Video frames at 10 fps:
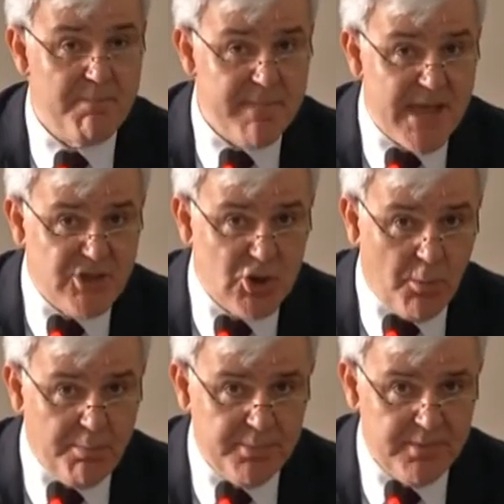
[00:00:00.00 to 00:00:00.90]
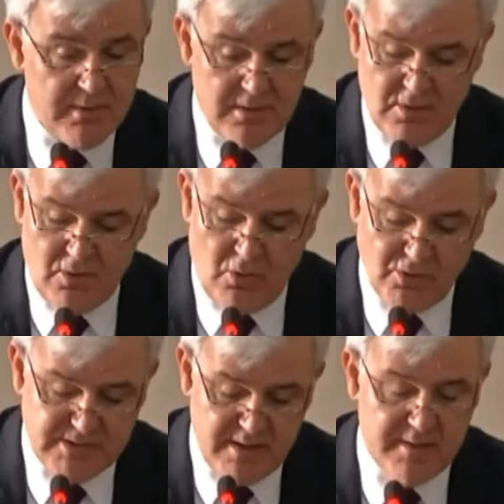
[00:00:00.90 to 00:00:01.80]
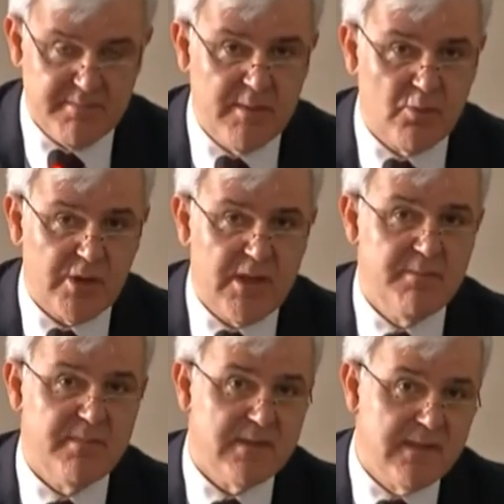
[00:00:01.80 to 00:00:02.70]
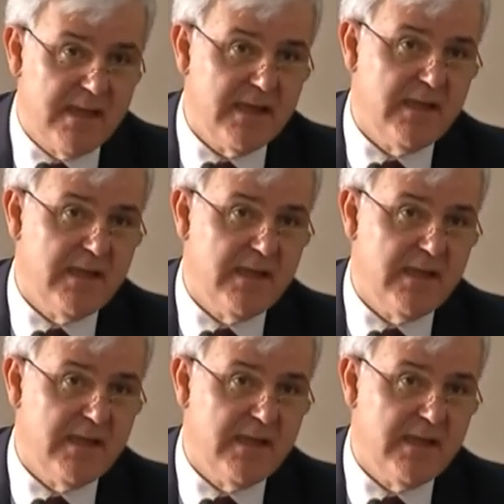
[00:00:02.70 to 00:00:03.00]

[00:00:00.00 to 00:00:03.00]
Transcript: they made the change that prison time will only be a punishment for